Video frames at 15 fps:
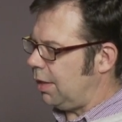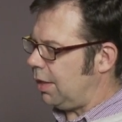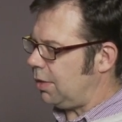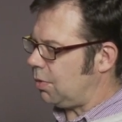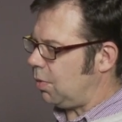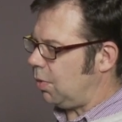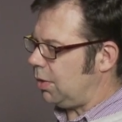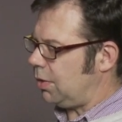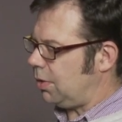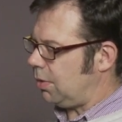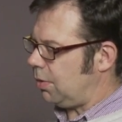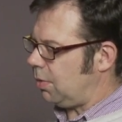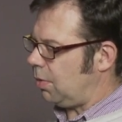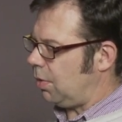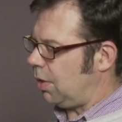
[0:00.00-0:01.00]
is going
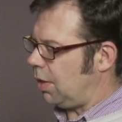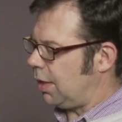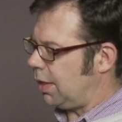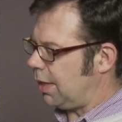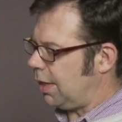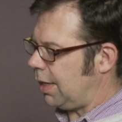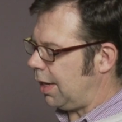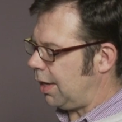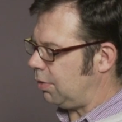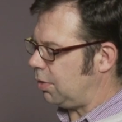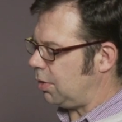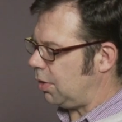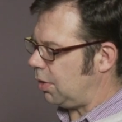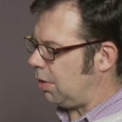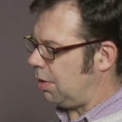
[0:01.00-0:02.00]
to
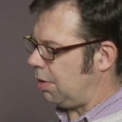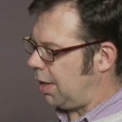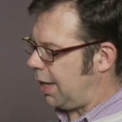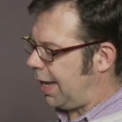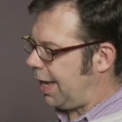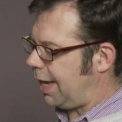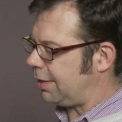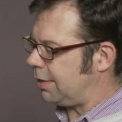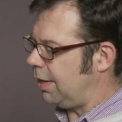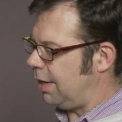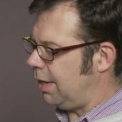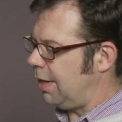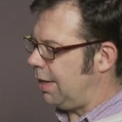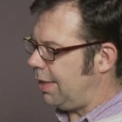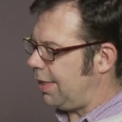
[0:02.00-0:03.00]
counteract
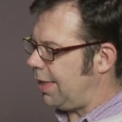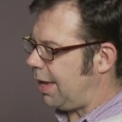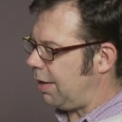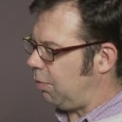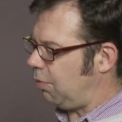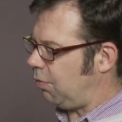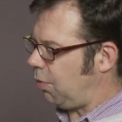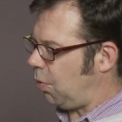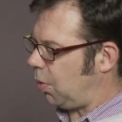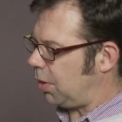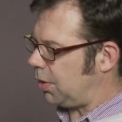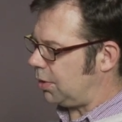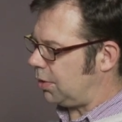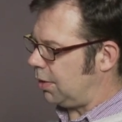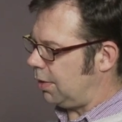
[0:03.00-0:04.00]
that
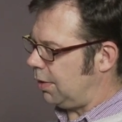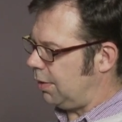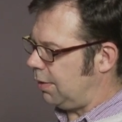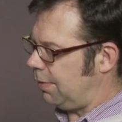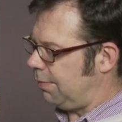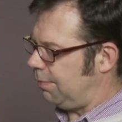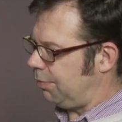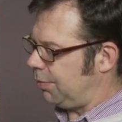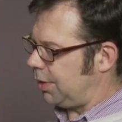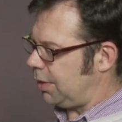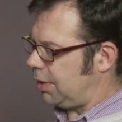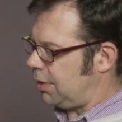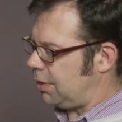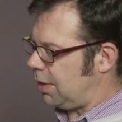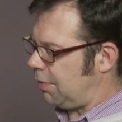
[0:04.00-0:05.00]
force.
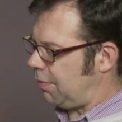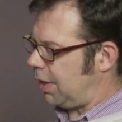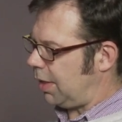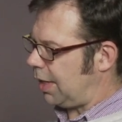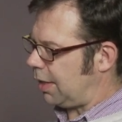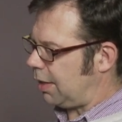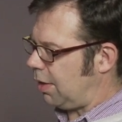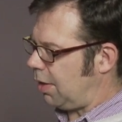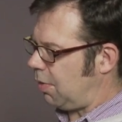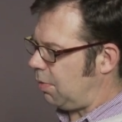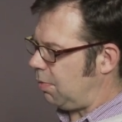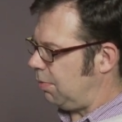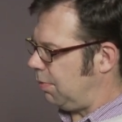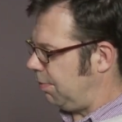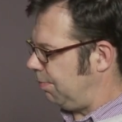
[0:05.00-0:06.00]
You see if I let
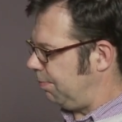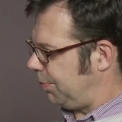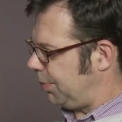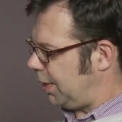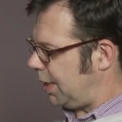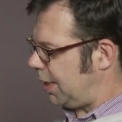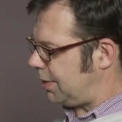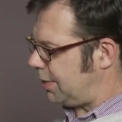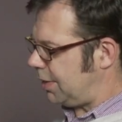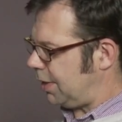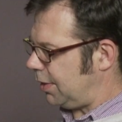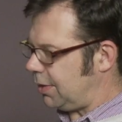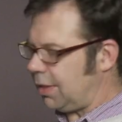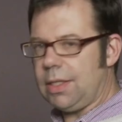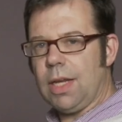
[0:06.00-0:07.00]
go, it's
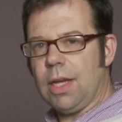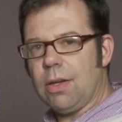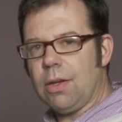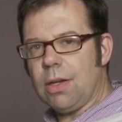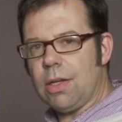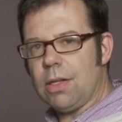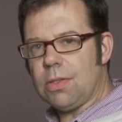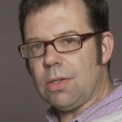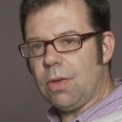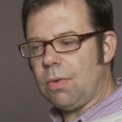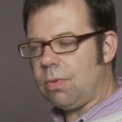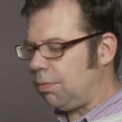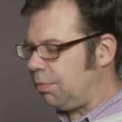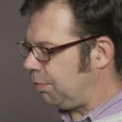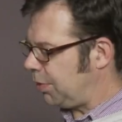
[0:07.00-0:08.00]
tilting down on its
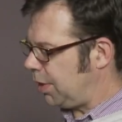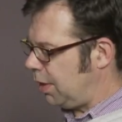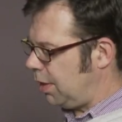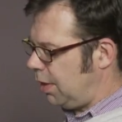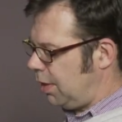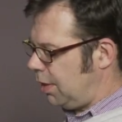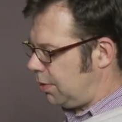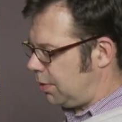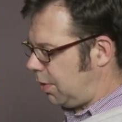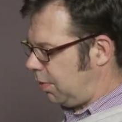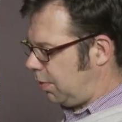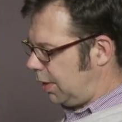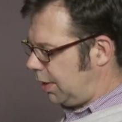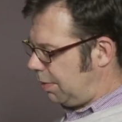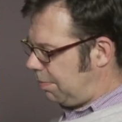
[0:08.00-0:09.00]
own.
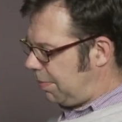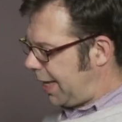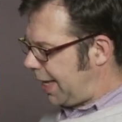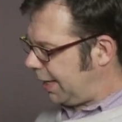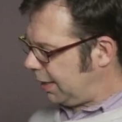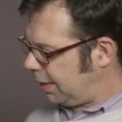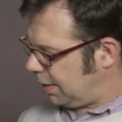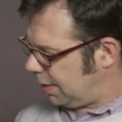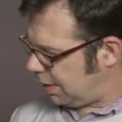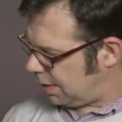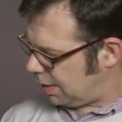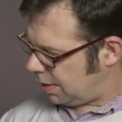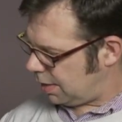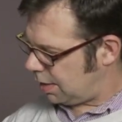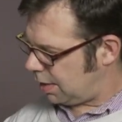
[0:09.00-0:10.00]
So in the back,
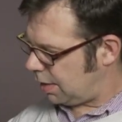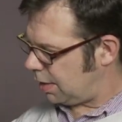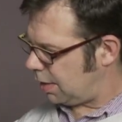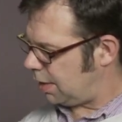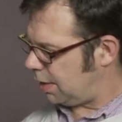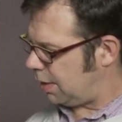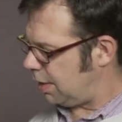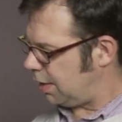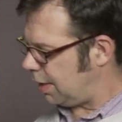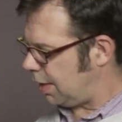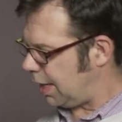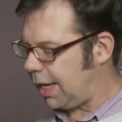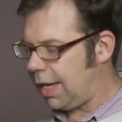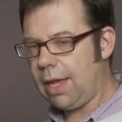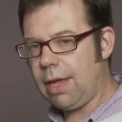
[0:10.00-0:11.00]

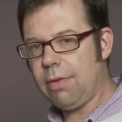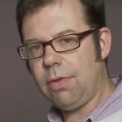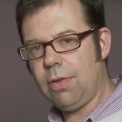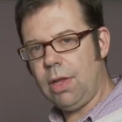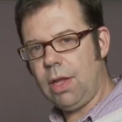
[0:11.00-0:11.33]
I have